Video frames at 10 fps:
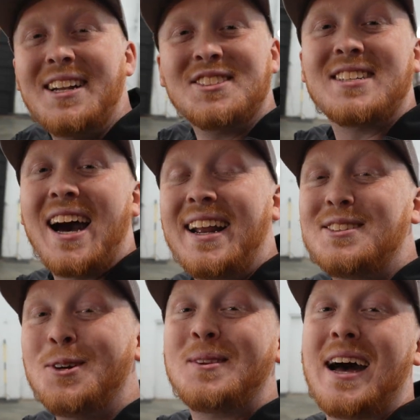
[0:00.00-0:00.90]
just got a
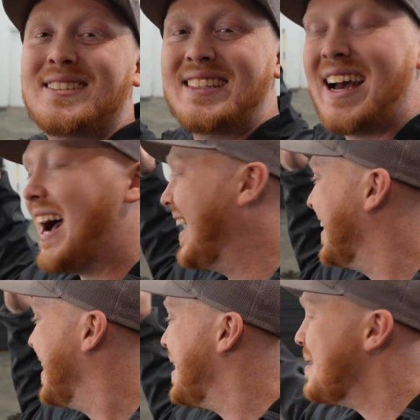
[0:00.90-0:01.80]
2009
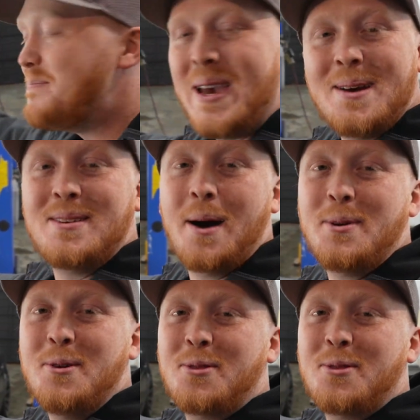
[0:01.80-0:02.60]
BMW